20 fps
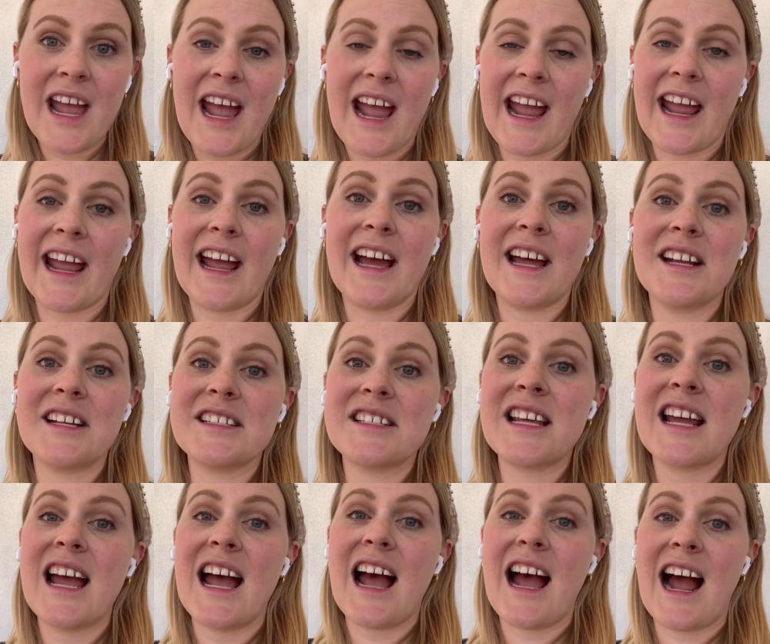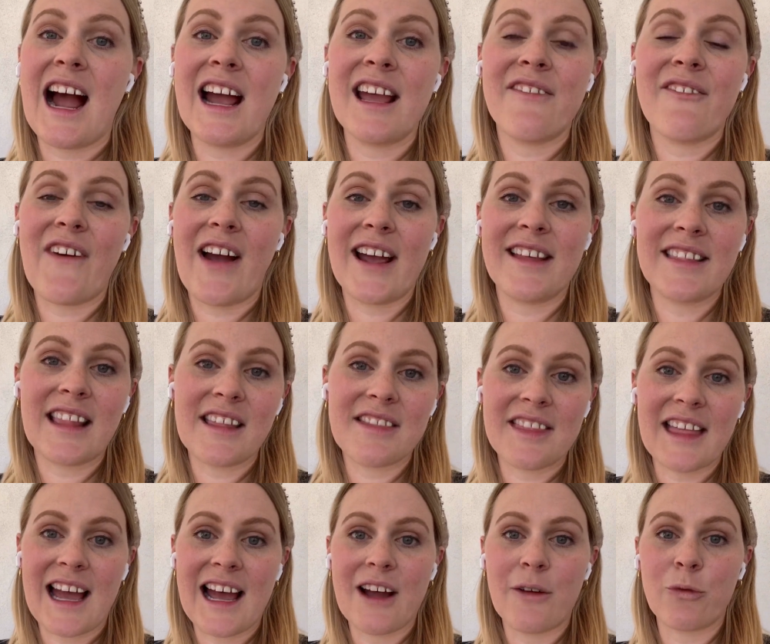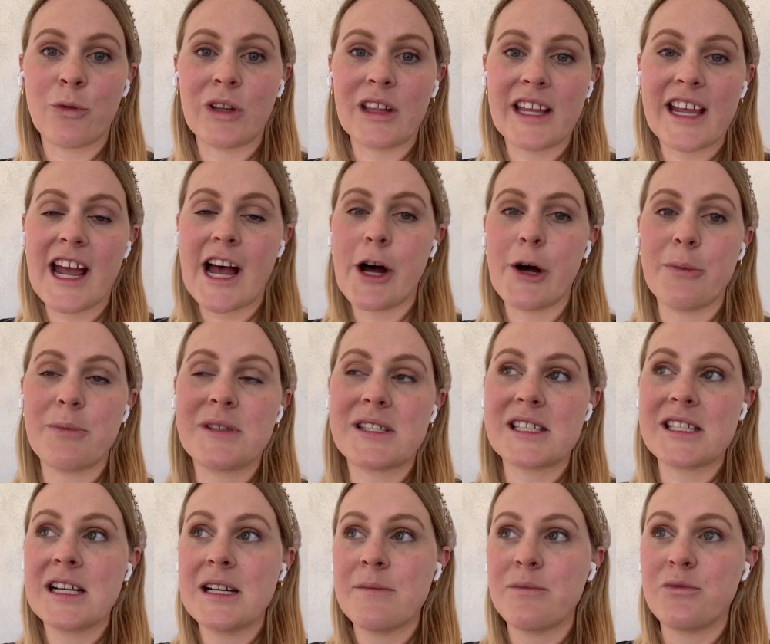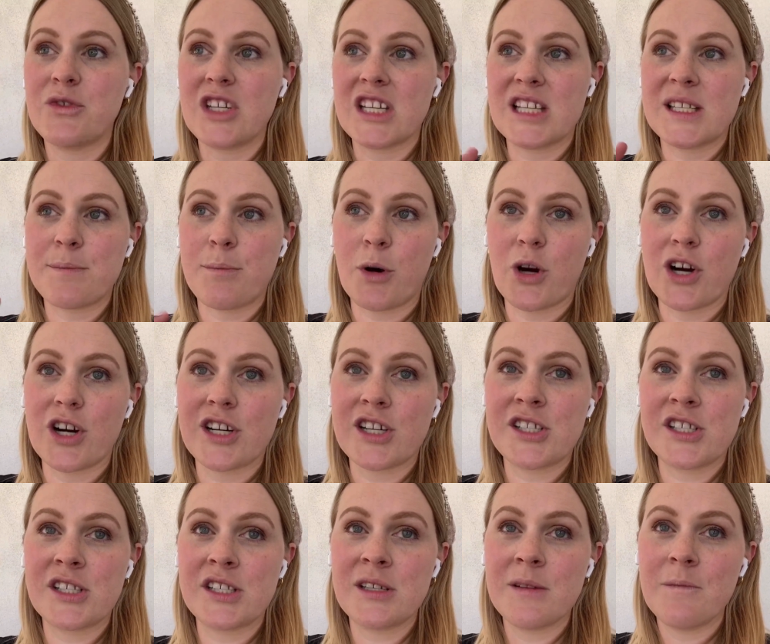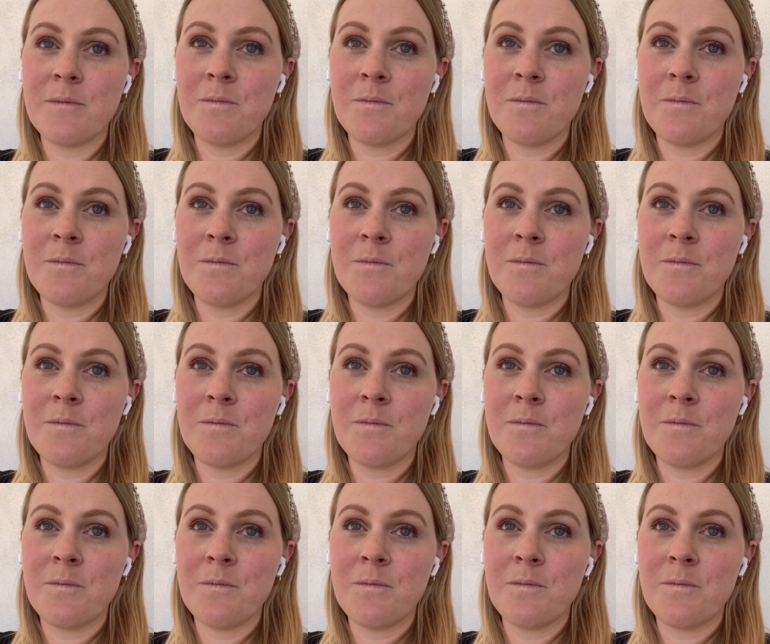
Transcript: And I find that that really helps disperse,